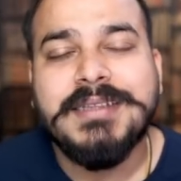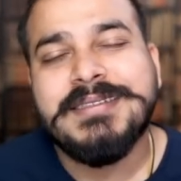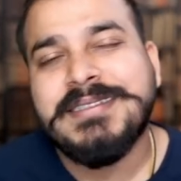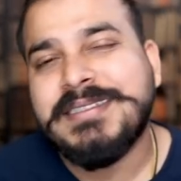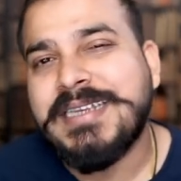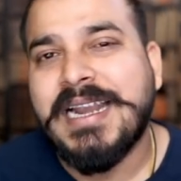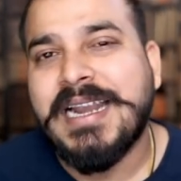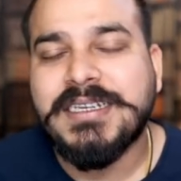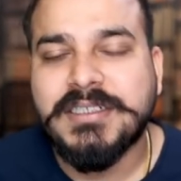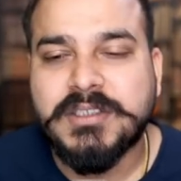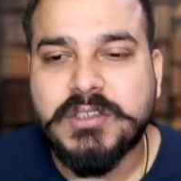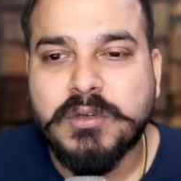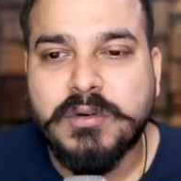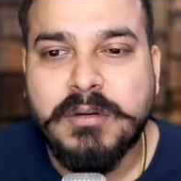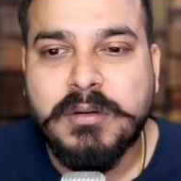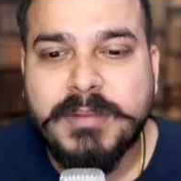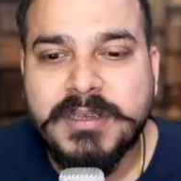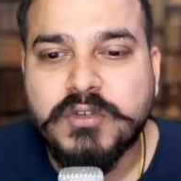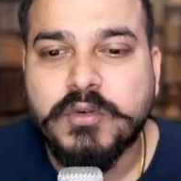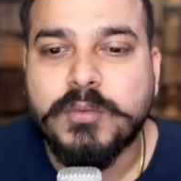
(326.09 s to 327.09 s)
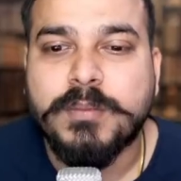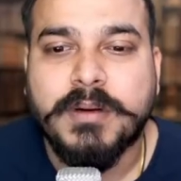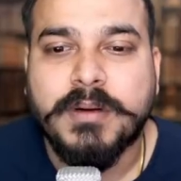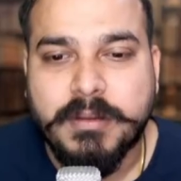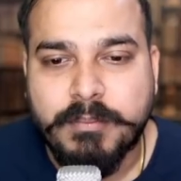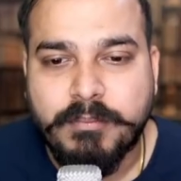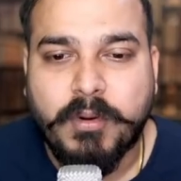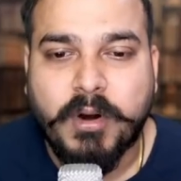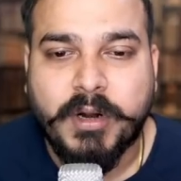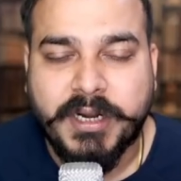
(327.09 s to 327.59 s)
Statistics will be
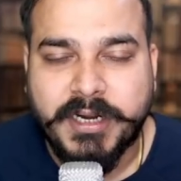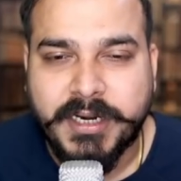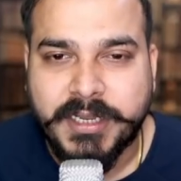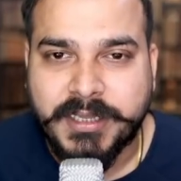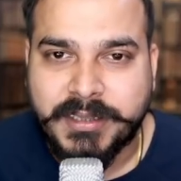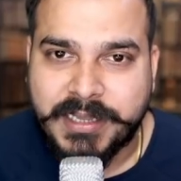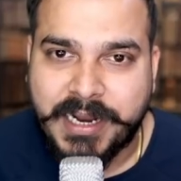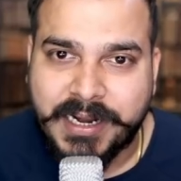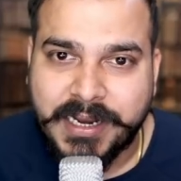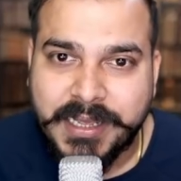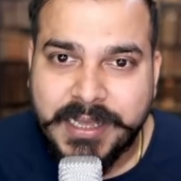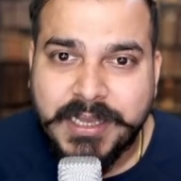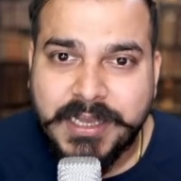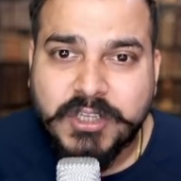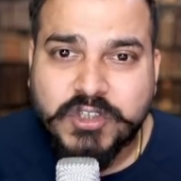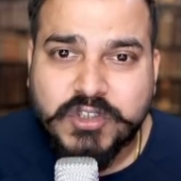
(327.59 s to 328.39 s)
super important in that.